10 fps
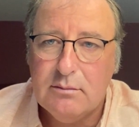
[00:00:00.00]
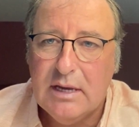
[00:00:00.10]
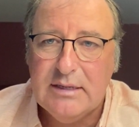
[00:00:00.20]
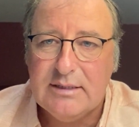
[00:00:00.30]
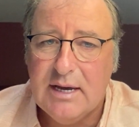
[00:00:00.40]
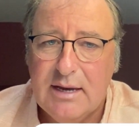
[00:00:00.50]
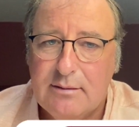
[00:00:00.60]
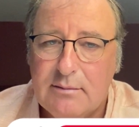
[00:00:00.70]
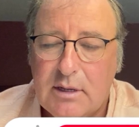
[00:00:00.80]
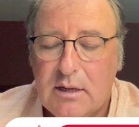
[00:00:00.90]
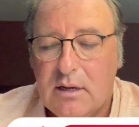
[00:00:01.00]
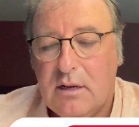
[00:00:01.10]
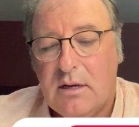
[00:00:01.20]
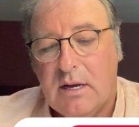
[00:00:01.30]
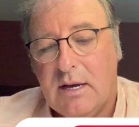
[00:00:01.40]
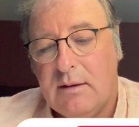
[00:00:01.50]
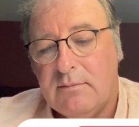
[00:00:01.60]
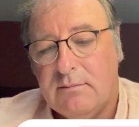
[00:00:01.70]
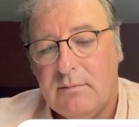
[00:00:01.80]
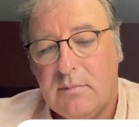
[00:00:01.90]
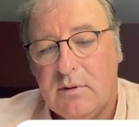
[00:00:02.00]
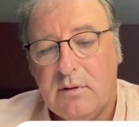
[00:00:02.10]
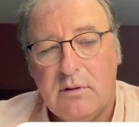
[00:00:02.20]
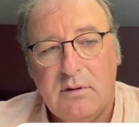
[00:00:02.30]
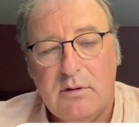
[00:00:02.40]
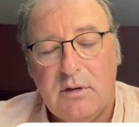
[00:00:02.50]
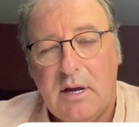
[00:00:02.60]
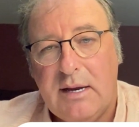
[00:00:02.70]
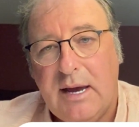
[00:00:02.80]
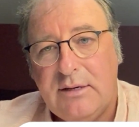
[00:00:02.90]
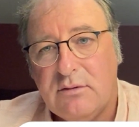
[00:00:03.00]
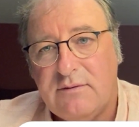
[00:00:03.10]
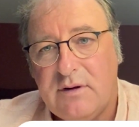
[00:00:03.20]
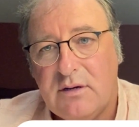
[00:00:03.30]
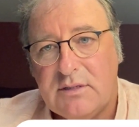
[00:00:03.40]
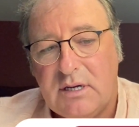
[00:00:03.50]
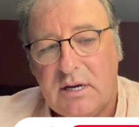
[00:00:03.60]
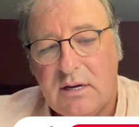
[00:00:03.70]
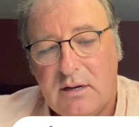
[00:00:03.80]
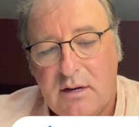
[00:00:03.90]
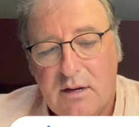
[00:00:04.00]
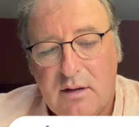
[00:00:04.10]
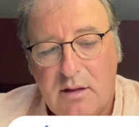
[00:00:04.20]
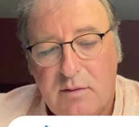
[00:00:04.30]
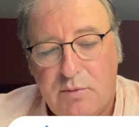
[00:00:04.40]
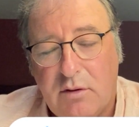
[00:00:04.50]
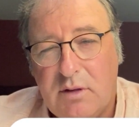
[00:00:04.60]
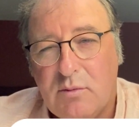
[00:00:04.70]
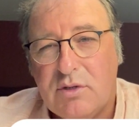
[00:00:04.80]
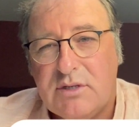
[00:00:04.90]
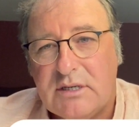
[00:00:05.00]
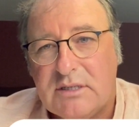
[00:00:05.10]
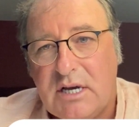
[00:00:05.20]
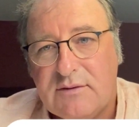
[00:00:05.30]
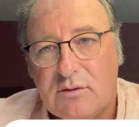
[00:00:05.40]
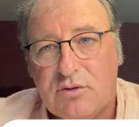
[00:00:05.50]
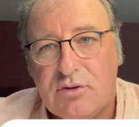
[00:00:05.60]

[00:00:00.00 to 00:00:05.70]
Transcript: That's it. In Idaho Falls here, probably the most successful